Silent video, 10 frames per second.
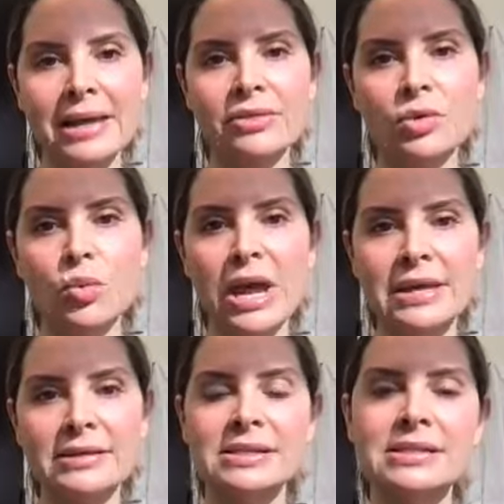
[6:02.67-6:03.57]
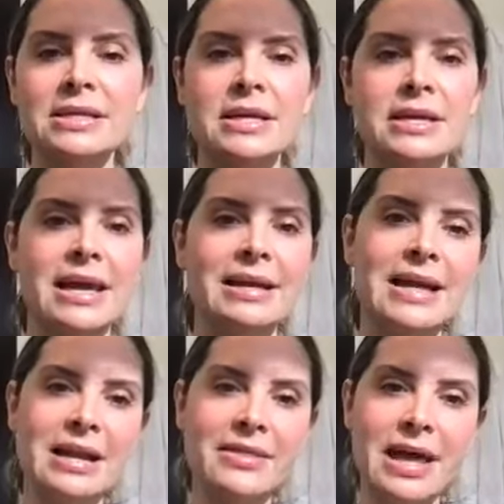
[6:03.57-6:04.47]
and the waist and
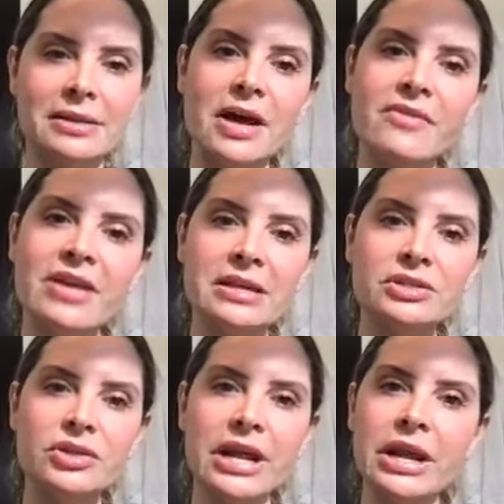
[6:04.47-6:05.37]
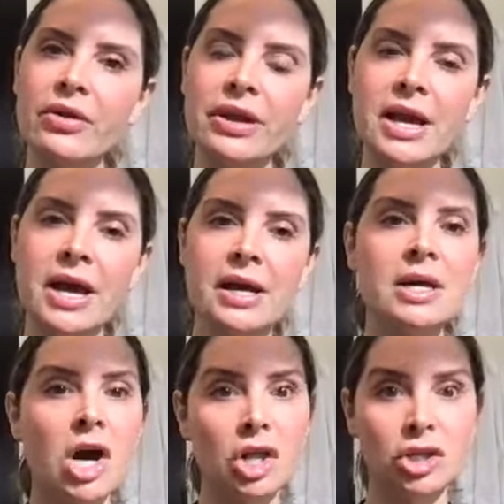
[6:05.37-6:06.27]
kind of that love handle area
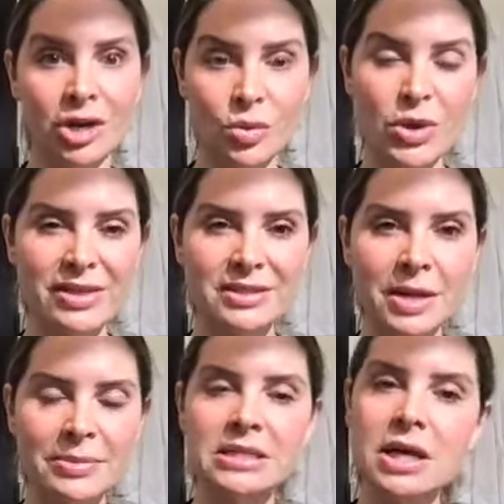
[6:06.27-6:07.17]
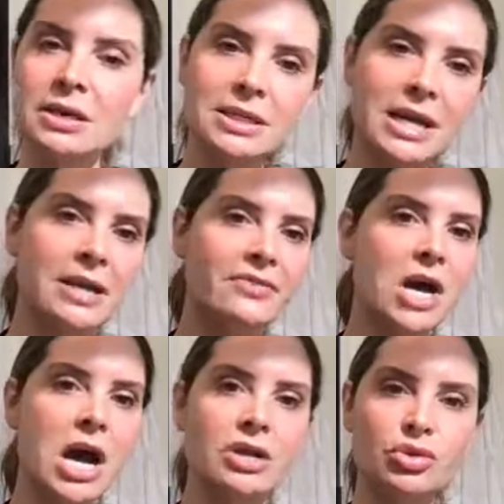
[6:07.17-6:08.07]
along with a tummy tuck to kind of
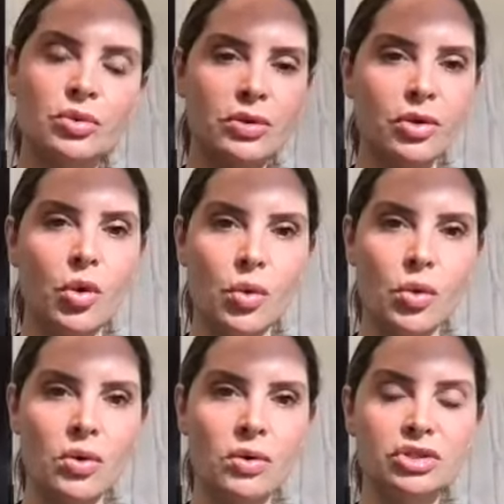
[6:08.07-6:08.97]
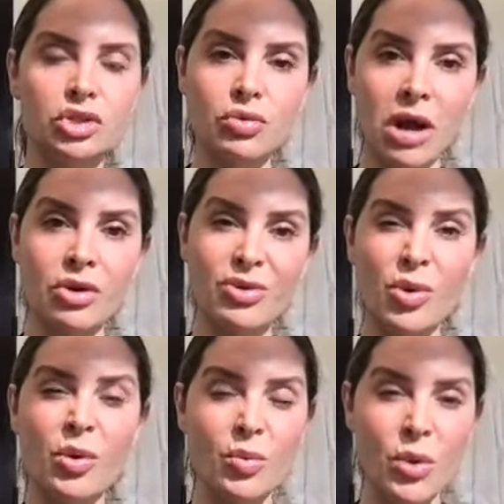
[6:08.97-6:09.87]
contour the whole trunk or the
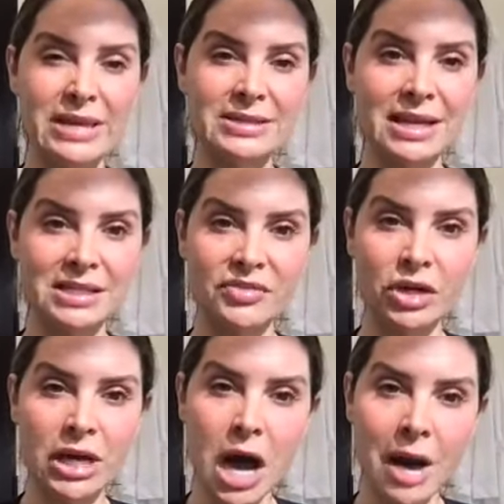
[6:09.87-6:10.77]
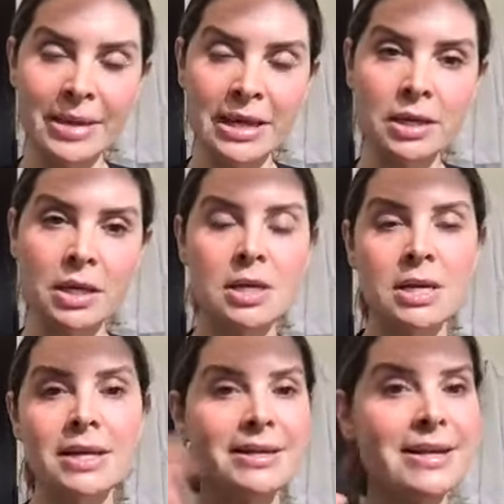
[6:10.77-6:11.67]
whole waist. That's very common.
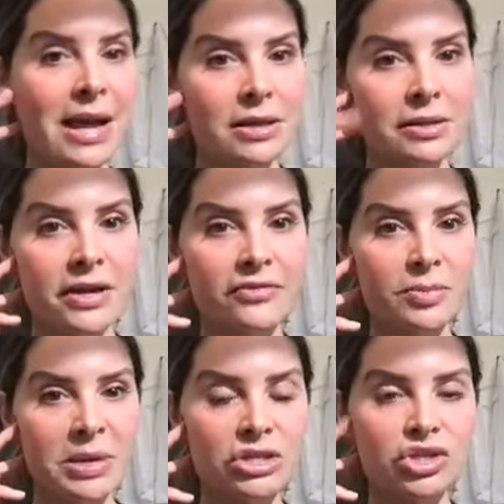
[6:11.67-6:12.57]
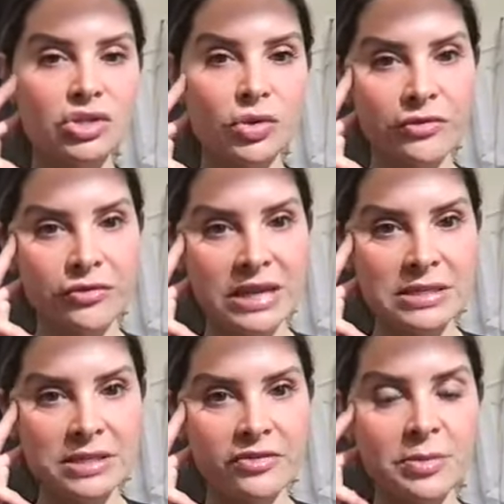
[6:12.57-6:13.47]
Neck lift patients or
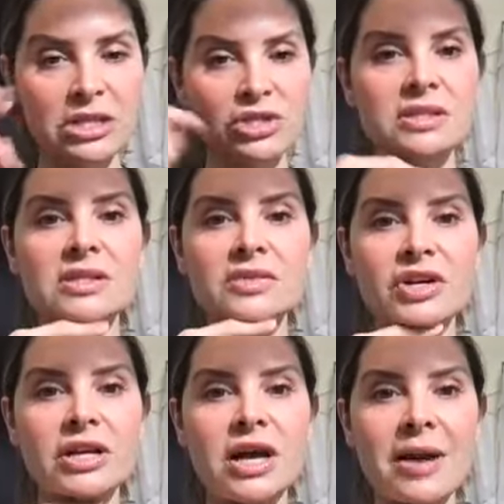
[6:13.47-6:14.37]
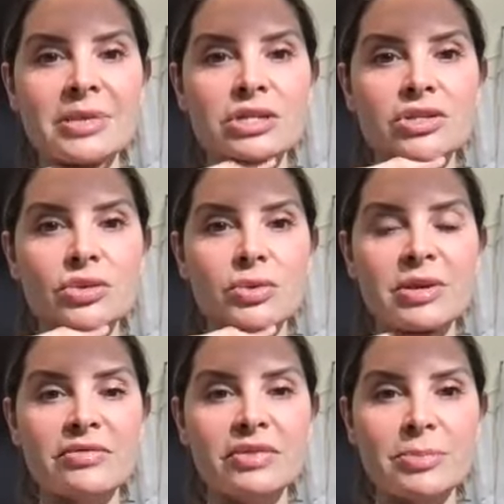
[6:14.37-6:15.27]
facelift patients, it's very common to do a
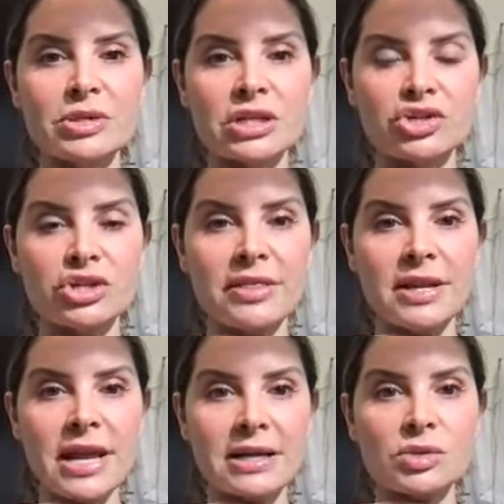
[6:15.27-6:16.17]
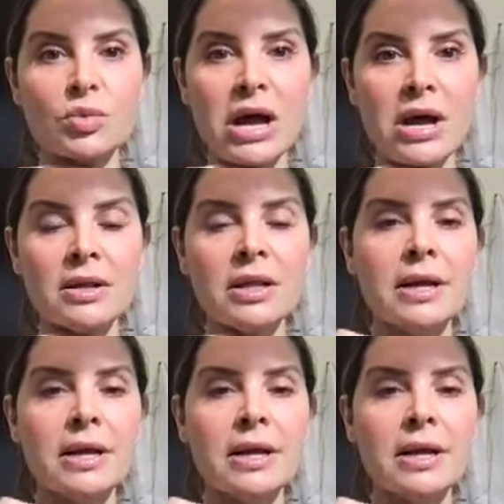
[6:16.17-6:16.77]
bit of liposuction in the neck as well.